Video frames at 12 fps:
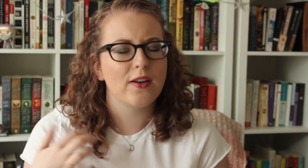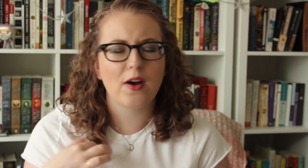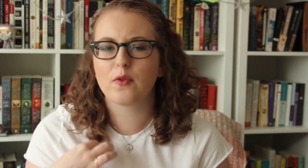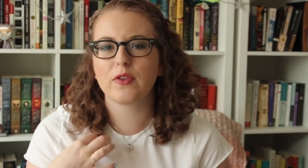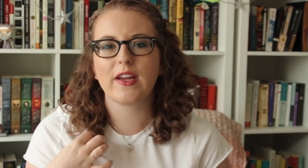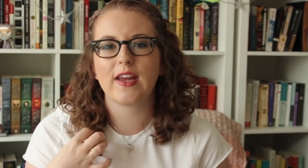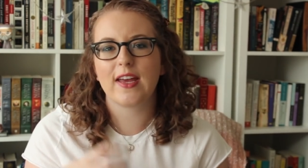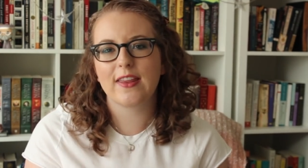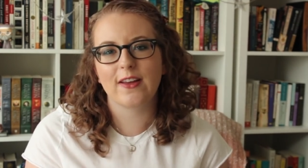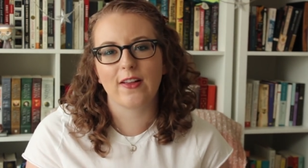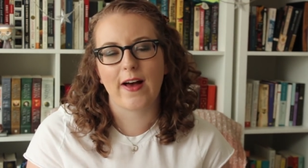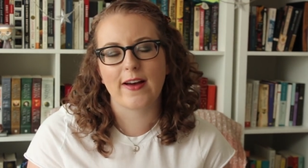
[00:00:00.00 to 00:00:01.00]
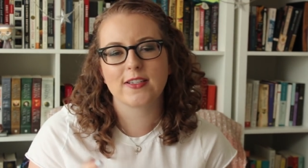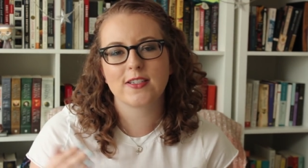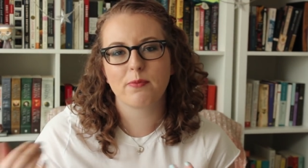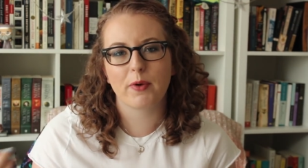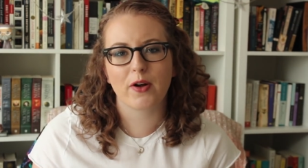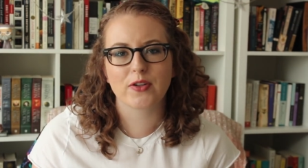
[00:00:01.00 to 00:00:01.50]
not only in the
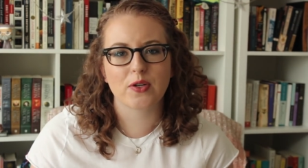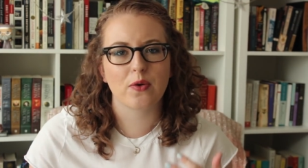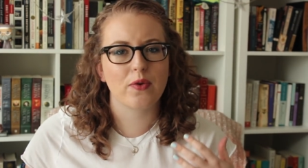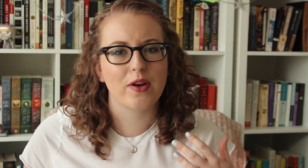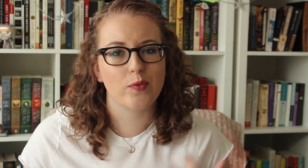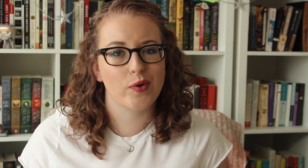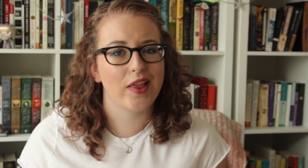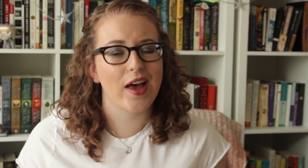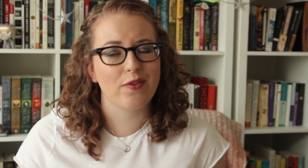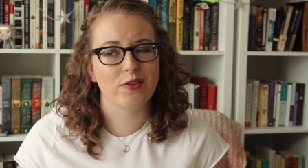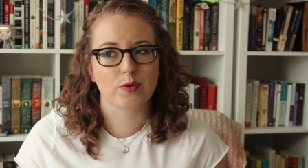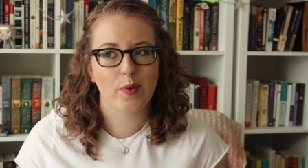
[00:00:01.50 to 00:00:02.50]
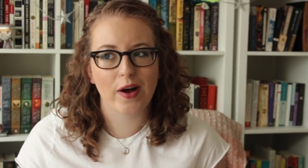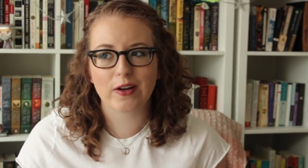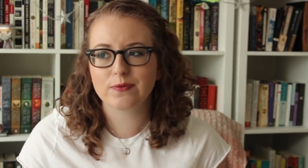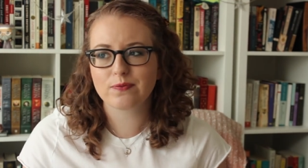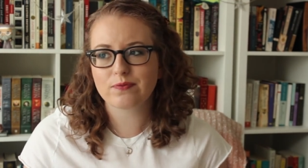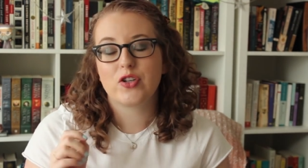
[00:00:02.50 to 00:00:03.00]
glass, but also in real life as
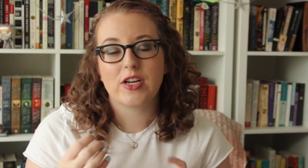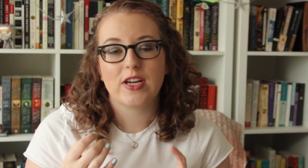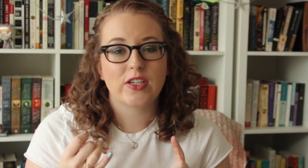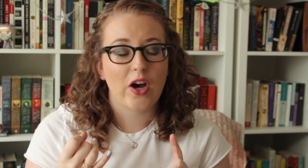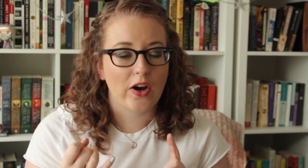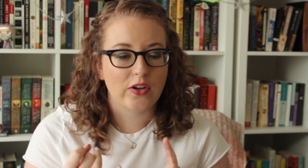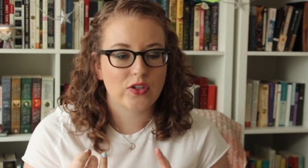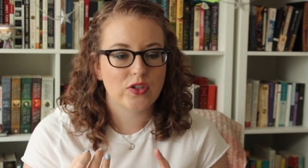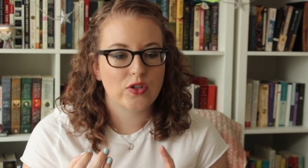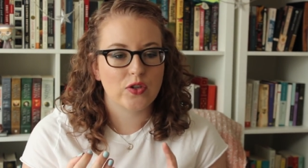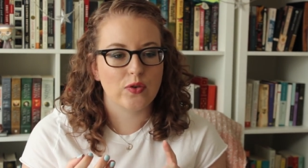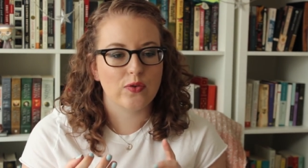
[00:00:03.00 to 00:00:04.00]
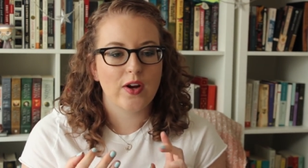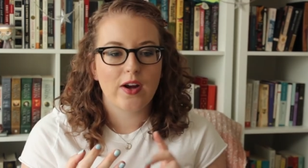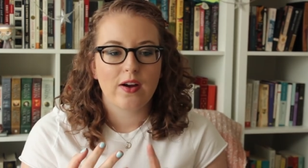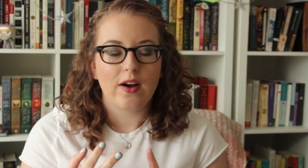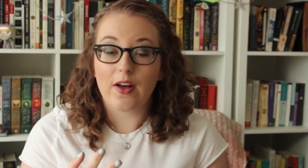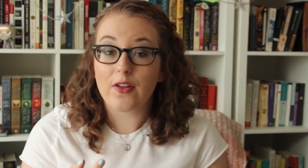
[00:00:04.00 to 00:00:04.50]
well. She talks to
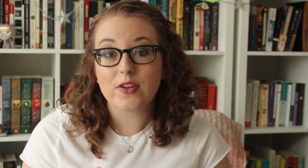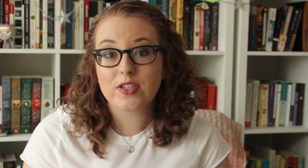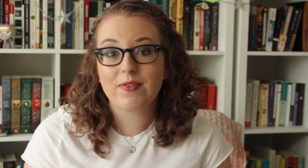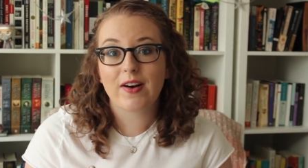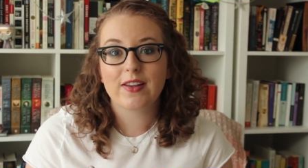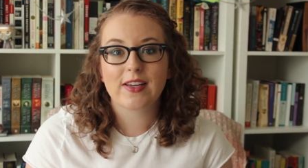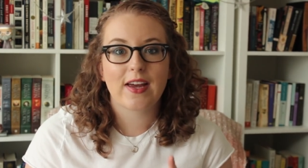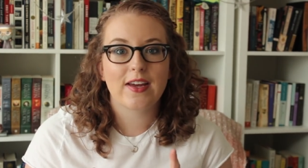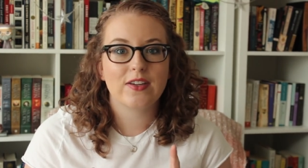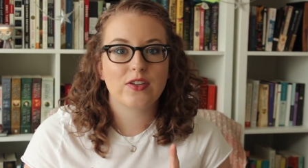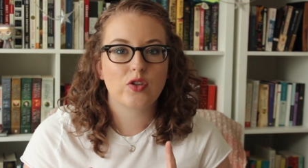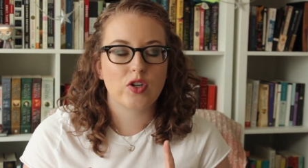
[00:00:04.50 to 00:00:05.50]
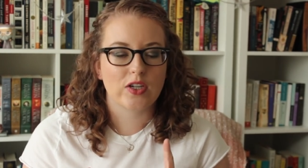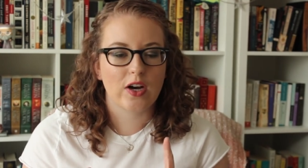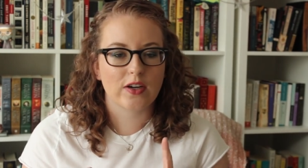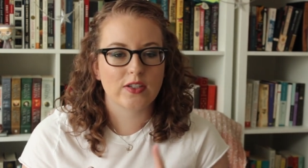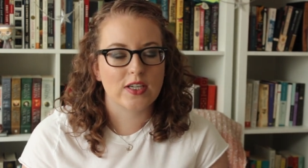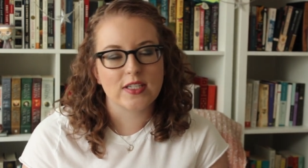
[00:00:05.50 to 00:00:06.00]
other sommeliers, she
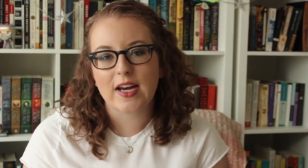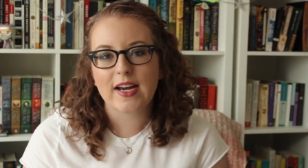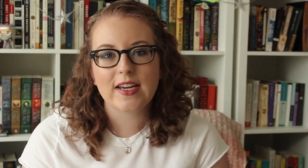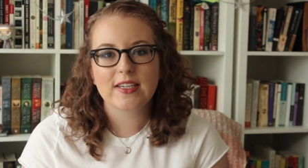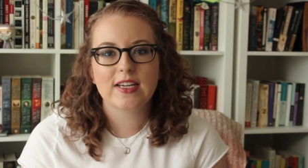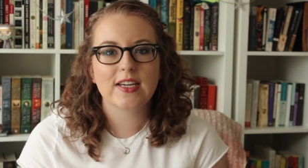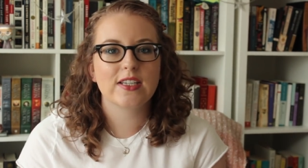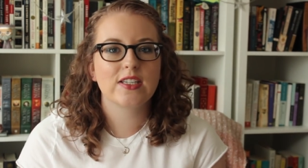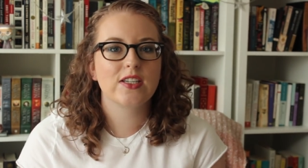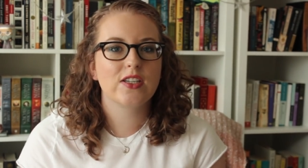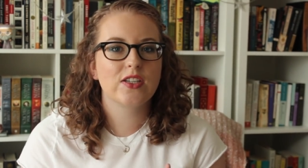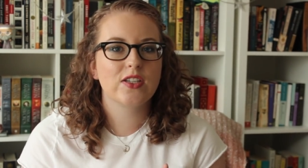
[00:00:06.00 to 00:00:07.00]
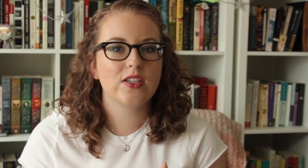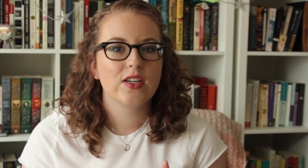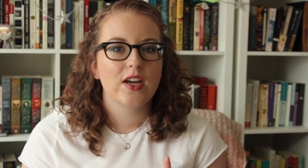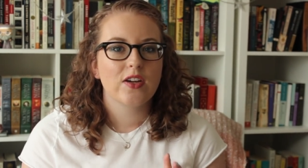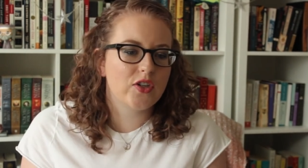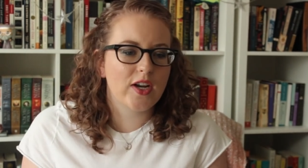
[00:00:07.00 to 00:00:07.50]
talks to
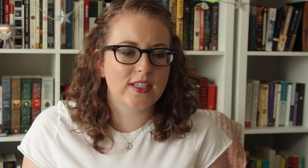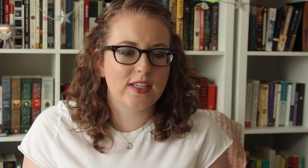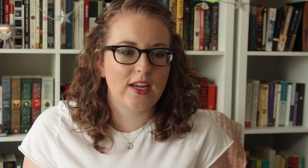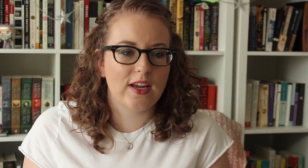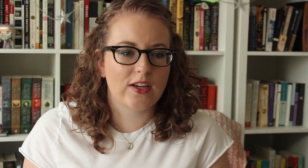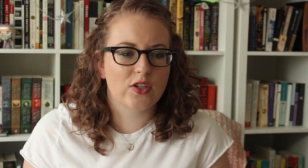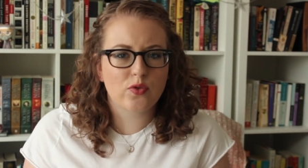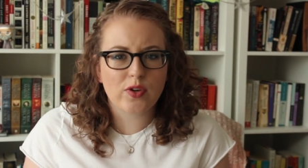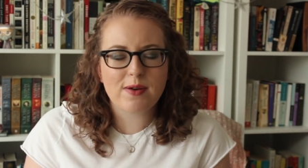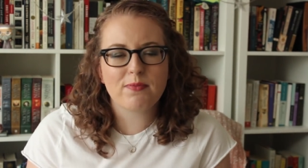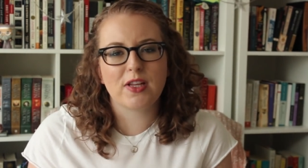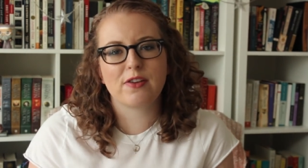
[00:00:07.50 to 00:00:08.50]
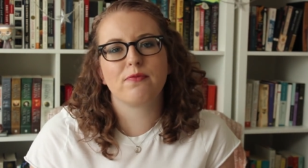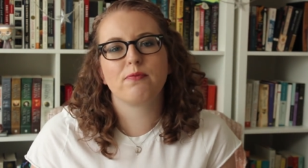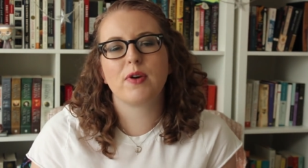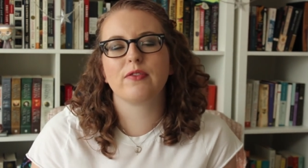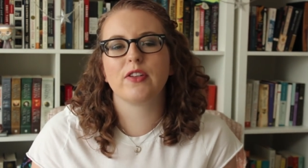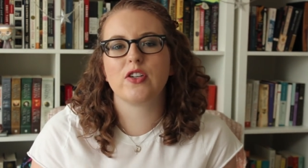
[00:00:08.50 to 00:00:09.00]
scientists. She has the extreme
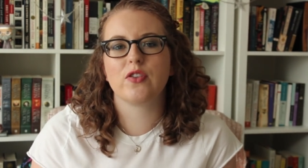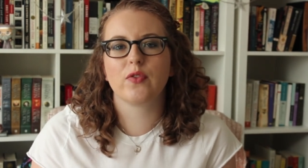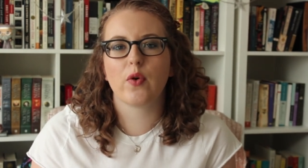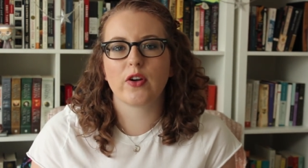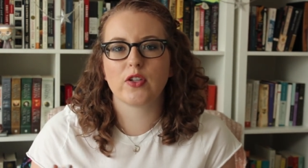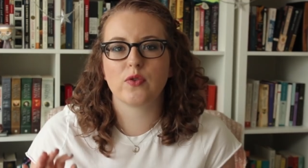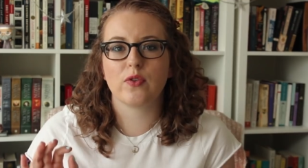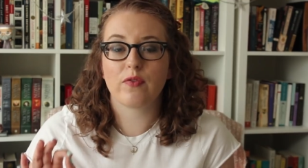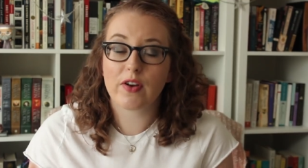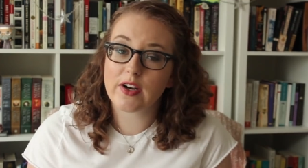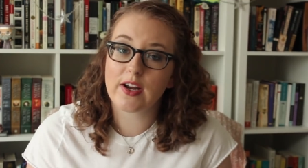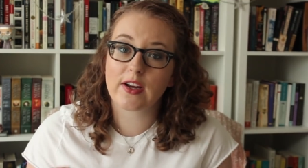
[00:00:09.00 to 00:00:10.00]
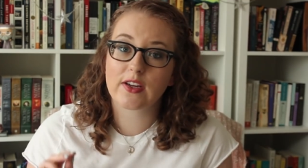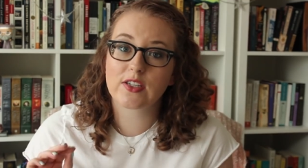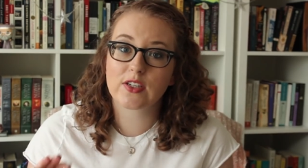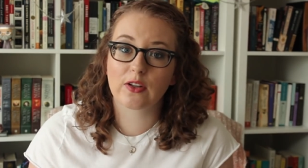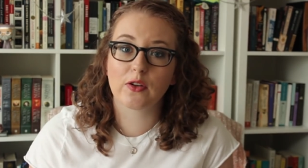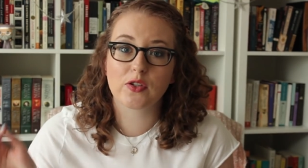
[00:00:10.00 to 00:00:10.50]
privilege of going to a very
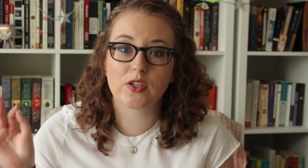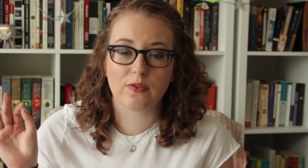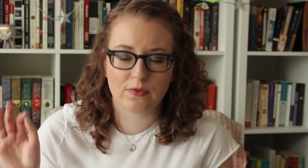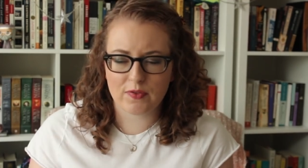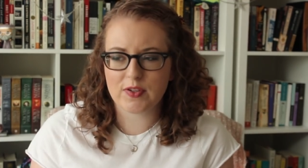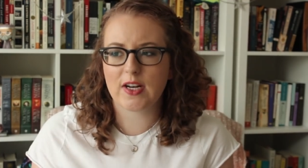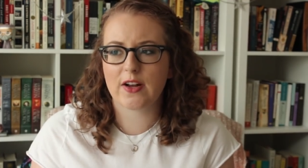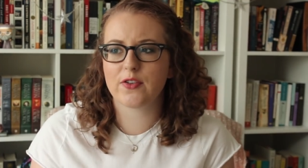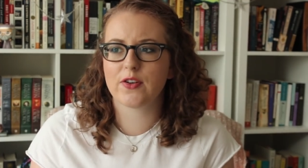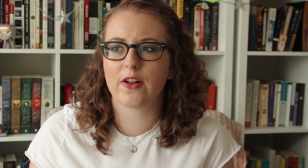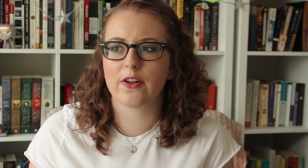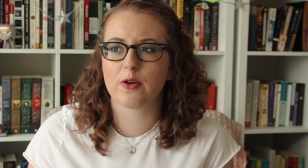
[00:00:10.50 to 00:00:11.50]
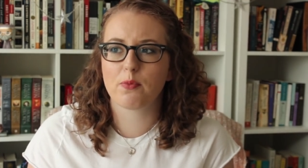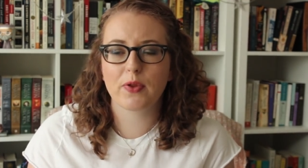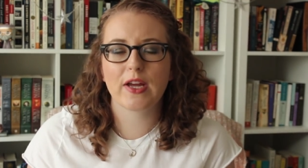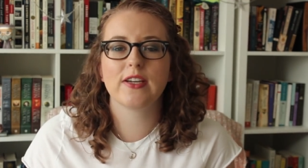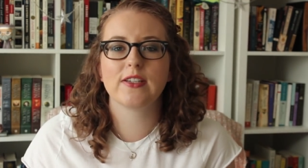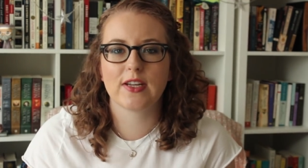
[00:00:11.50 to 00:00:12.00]
exclusive fifteen hundred dollar a
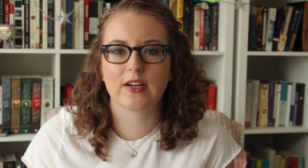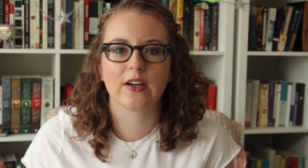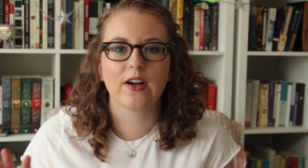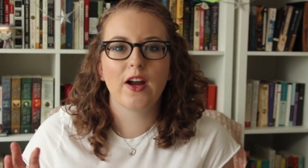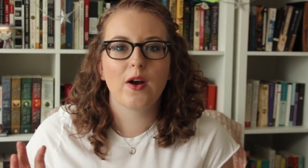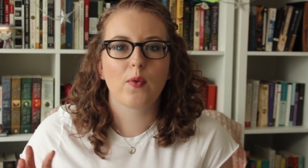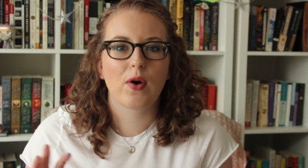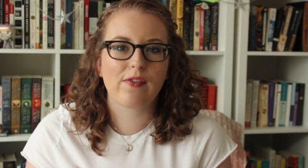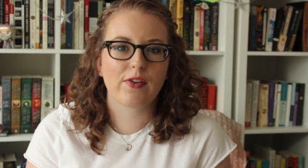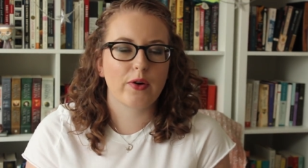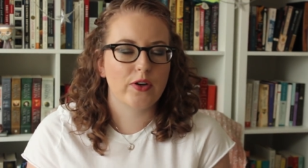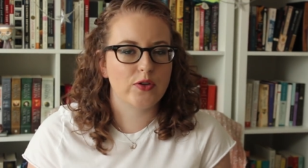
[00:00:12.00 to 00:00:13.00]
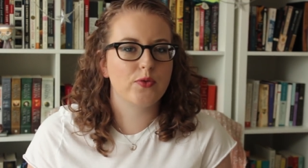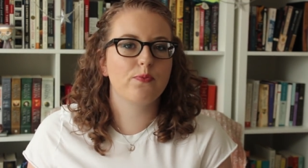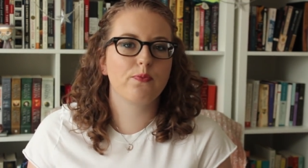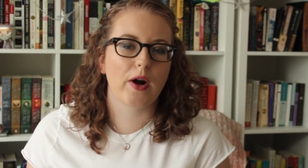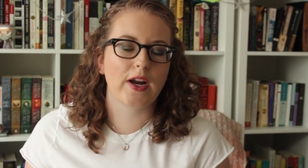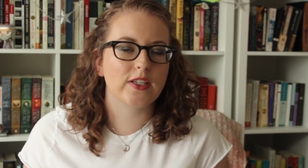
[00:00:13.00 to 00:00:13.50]
plate dinner where everyone
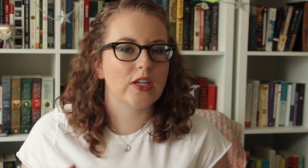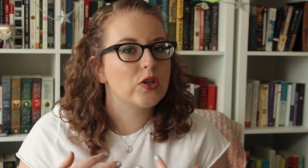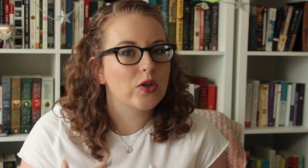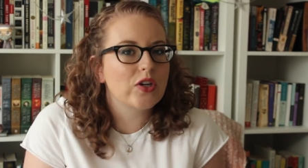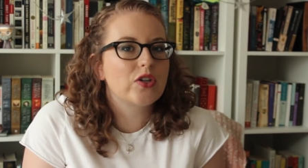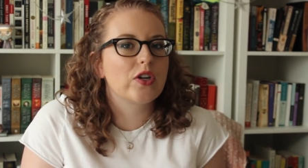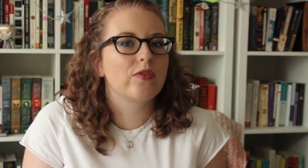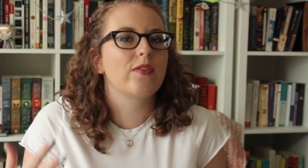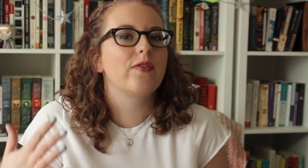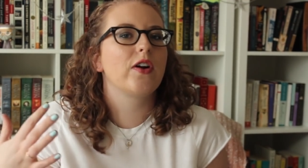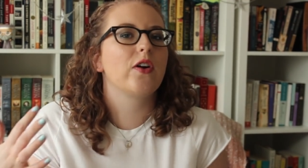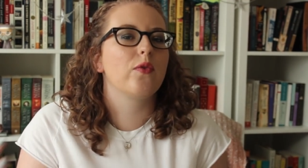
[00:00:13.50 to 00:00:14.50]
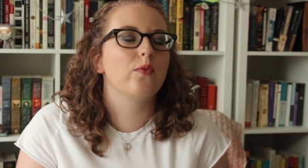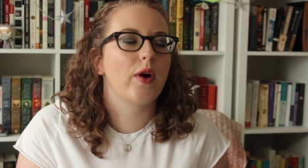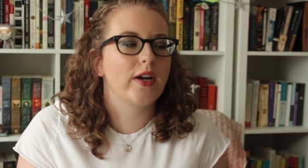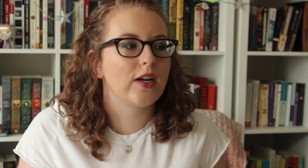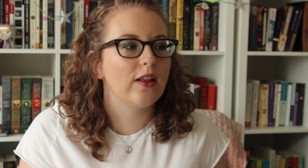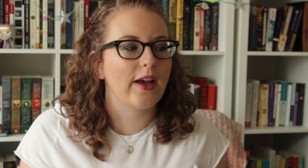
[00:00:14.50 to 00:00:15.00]
brings a treasure from their own
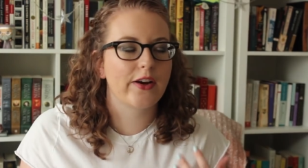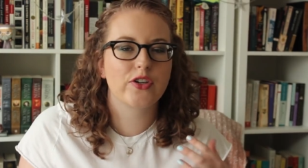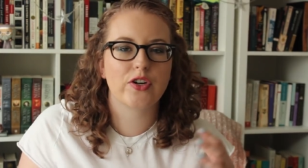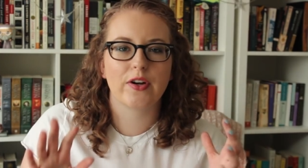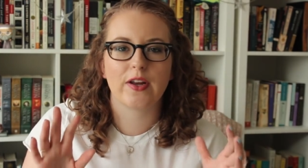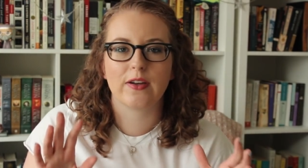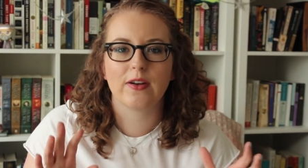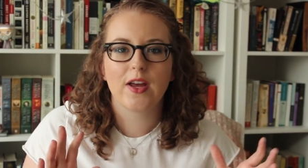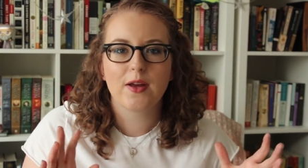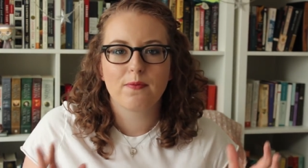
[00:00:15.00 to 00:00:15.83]
wine collection and